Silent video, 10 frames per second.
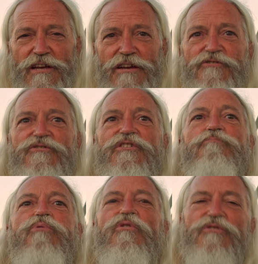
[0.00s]
and you get
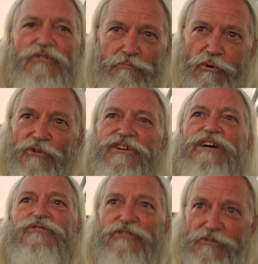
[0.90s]
it, you know, pointed
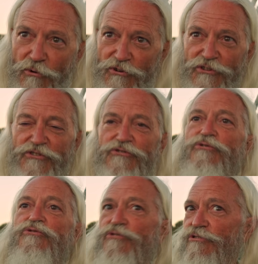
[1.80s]
out to you, the more you listen to
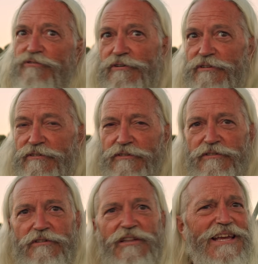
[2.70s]
it,
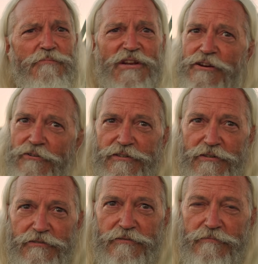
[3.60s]
laymen hear it